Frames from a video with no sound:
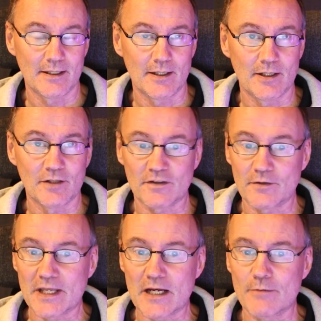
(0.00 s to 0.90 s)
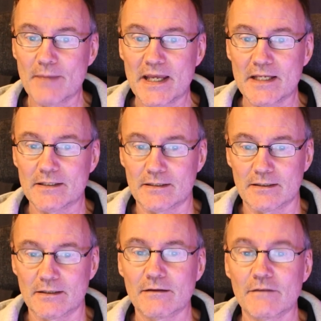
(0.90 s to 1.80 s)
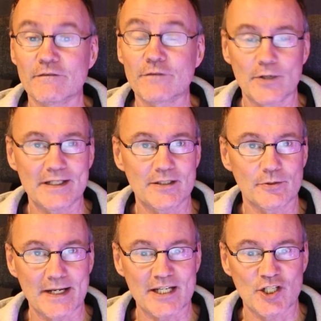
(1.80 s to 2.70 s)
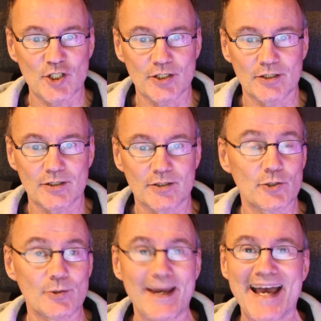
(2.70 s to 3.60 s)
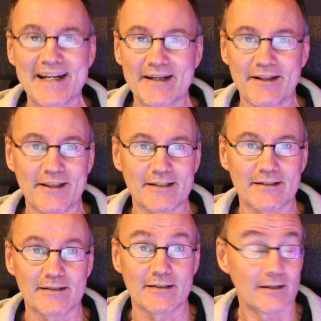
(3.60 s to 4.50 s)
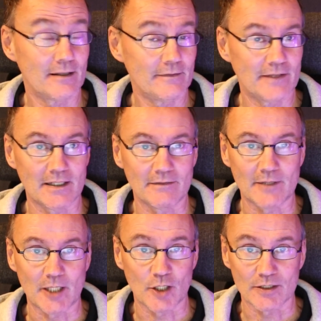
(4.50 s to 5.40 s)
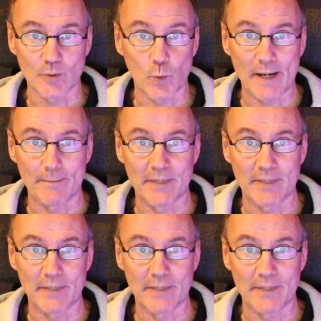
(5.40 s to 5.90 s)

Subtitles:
so they are made for integration to anything available on the web.